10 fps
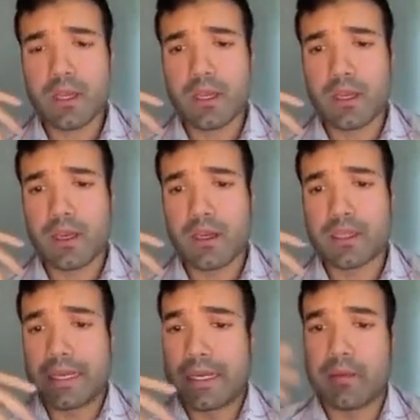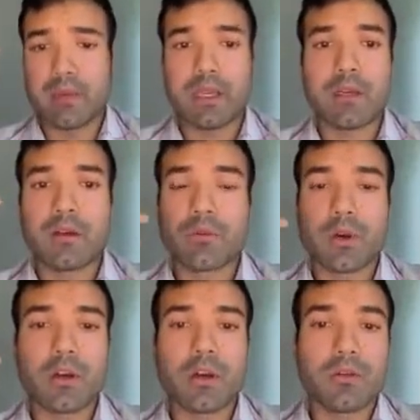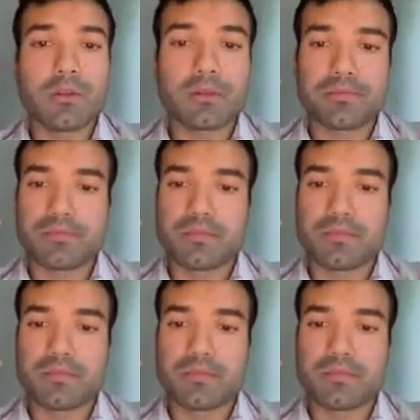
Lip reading: dynamic workloads